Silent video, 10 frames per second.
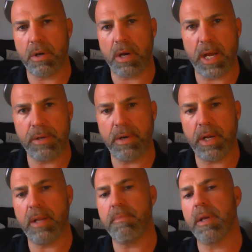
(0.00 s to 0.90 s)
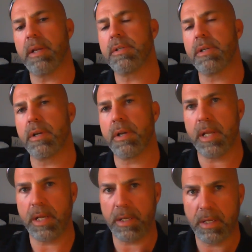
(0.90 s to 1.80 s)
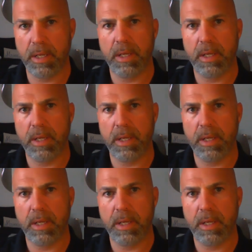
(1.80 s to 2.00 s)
you're hydrated, making sure you're getting